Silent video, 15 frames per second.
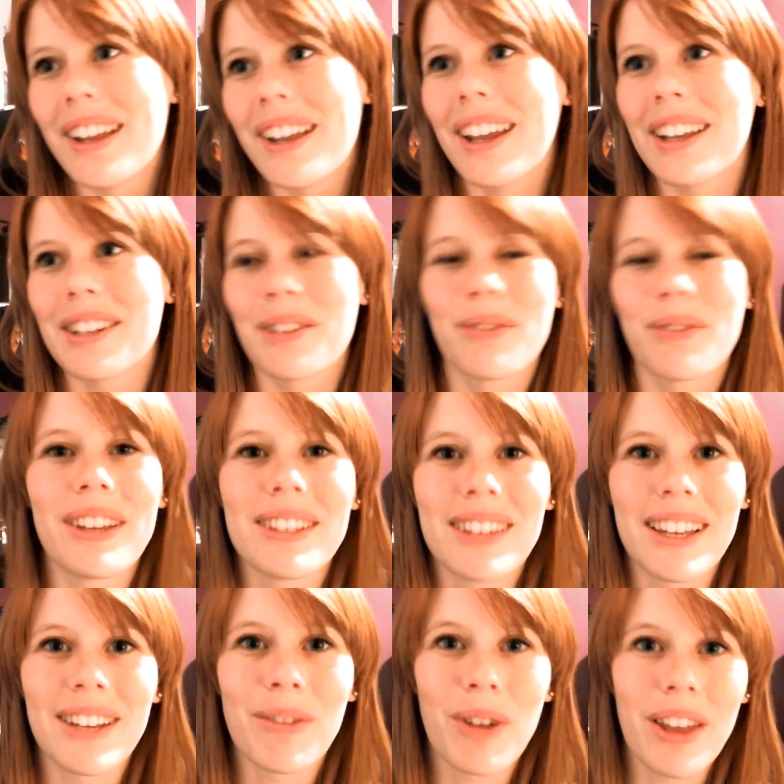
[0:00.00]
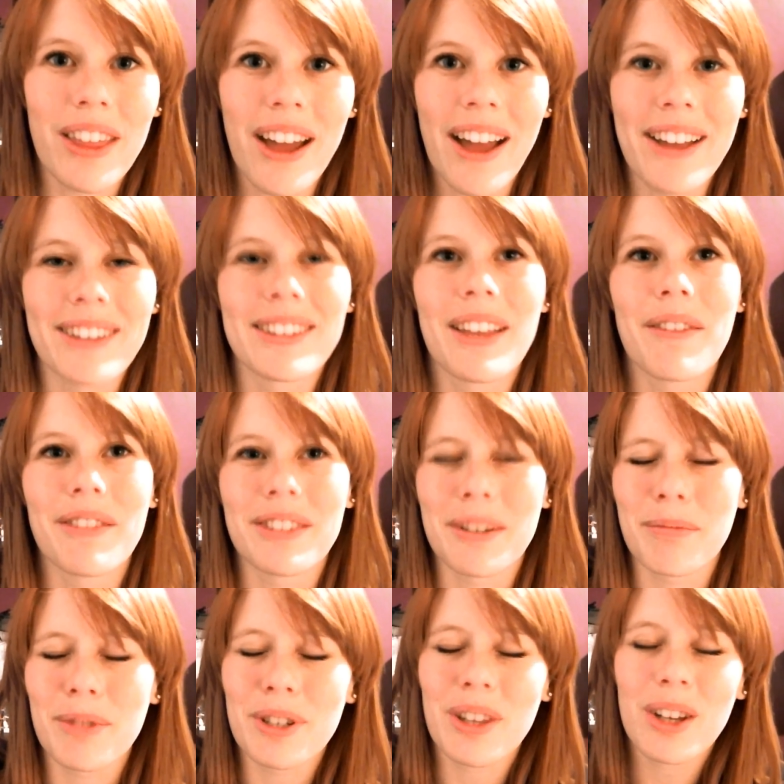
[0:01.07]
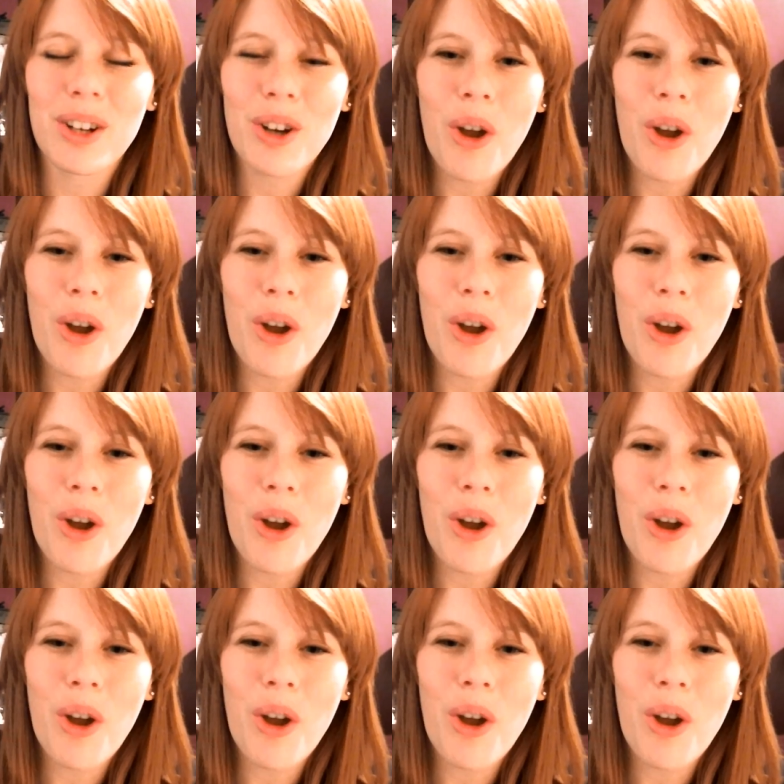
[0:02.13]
then I get to face like one of the highest levels and I'm just like,